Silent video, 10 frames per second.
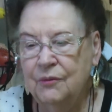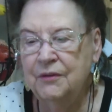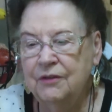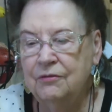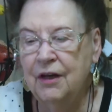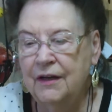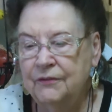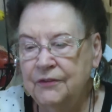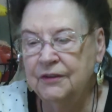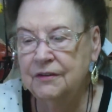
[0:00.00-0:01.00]
When we
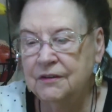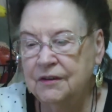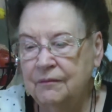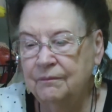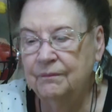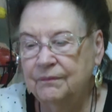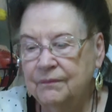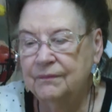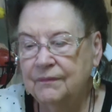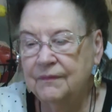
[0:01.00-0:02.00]
arrived at
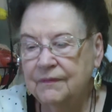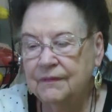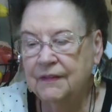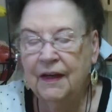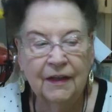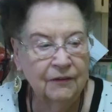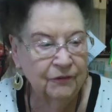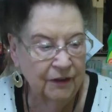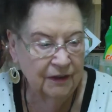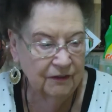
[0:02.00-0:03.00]

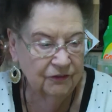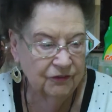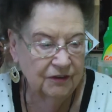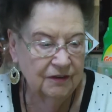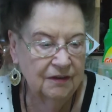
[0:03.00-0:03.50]
Halifax,